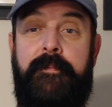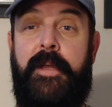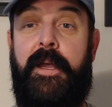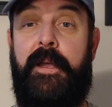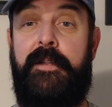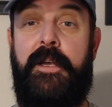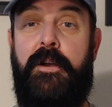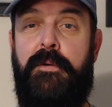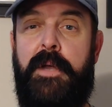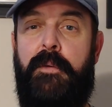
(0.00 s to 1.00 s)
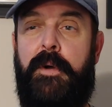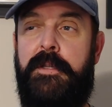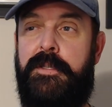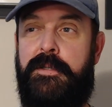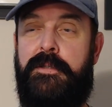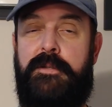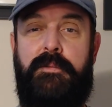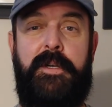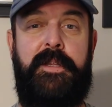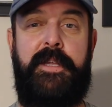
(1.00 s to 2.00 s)
And like, okay, what
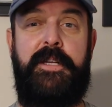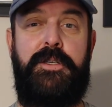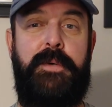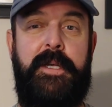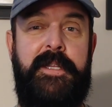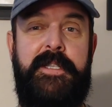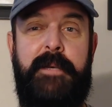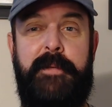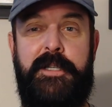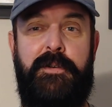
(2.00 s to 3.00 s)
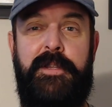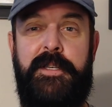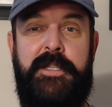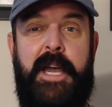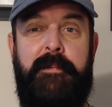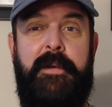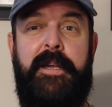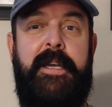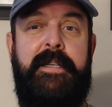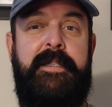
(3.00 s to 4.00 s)
are they doing in the cemetery this time of
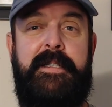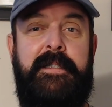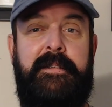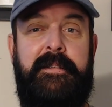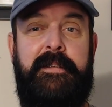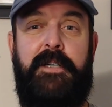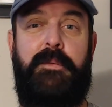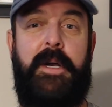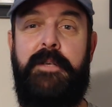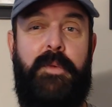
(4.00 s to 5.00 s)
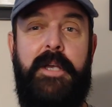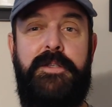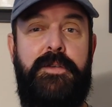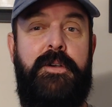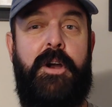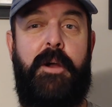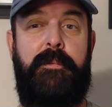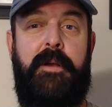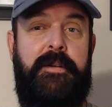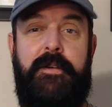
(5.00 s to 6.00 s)
night? Why is there a car
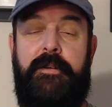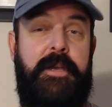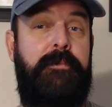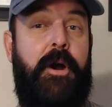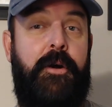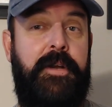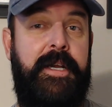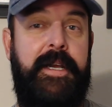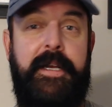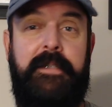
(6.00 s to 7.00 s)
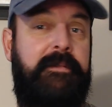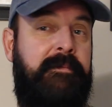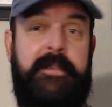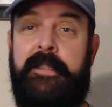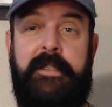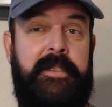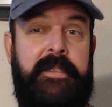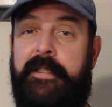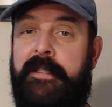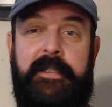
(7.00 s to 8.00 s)
parked in there? Are they partying?
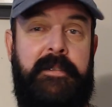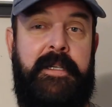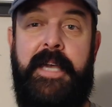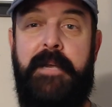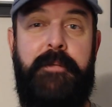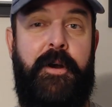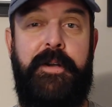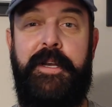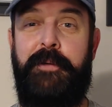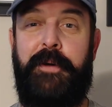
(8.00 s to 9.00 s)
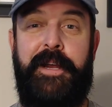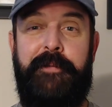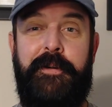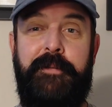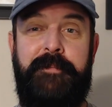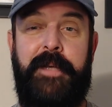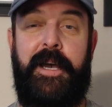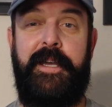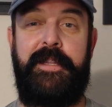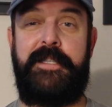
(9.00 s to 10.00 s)
Keg party, whatever,
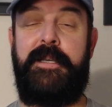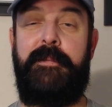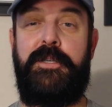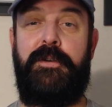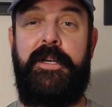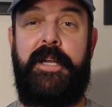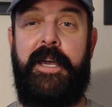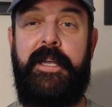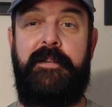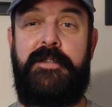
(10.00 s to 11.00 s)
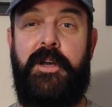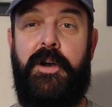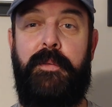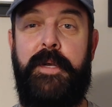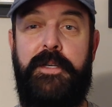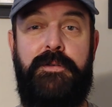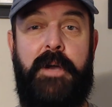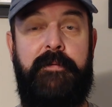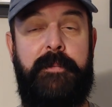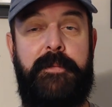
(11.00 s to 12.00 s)
in the cemetery at night. So we
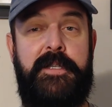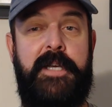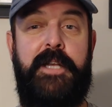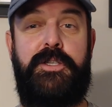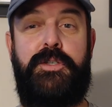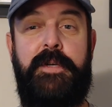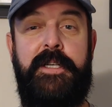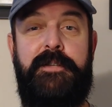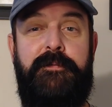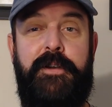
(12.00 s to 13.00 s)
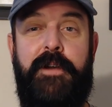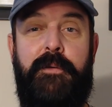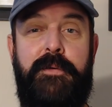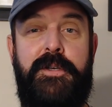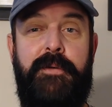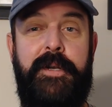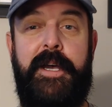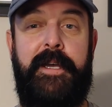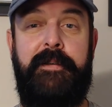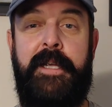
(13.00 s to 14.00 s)
drive up the side street to figure out what's going
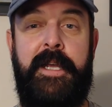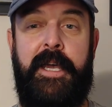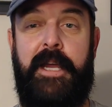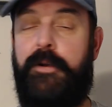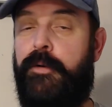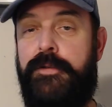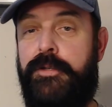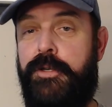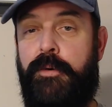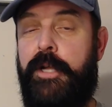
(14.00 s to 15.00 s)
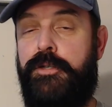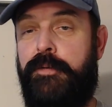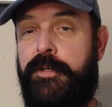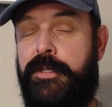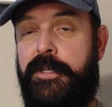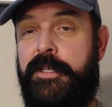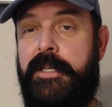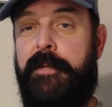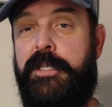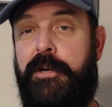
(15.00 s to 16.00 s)
on. And of course, there's no entrance to the
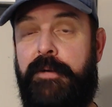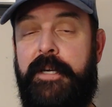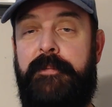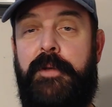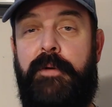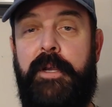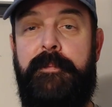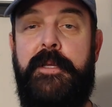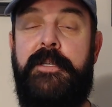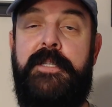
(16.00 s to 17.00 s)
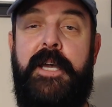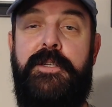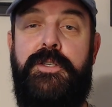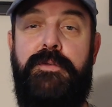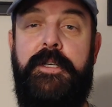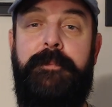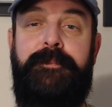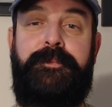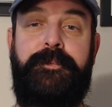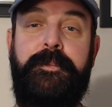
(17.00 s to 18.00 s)
cemetery going up this side street.
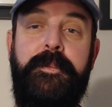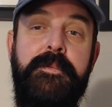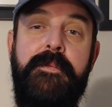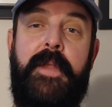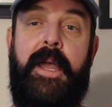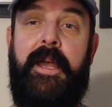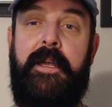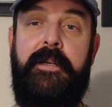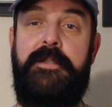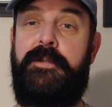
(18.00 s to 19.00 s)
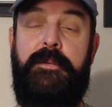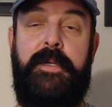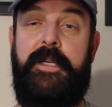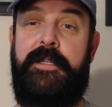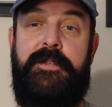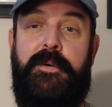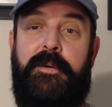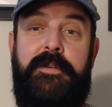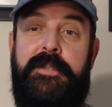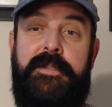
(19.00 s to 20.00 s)
And we get
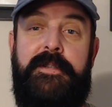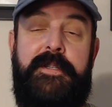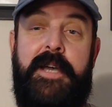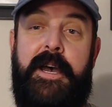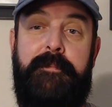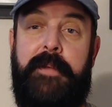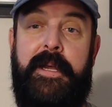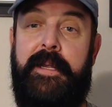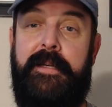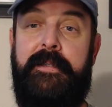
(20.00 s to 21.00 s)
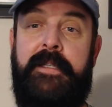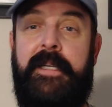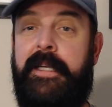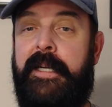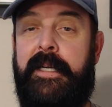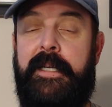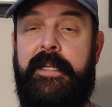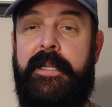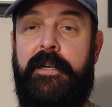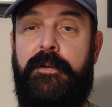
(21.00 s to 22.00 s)
towards the top, and
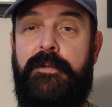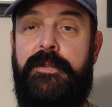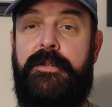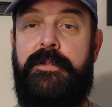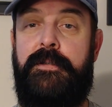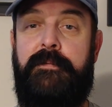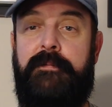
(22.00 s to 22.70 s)
there's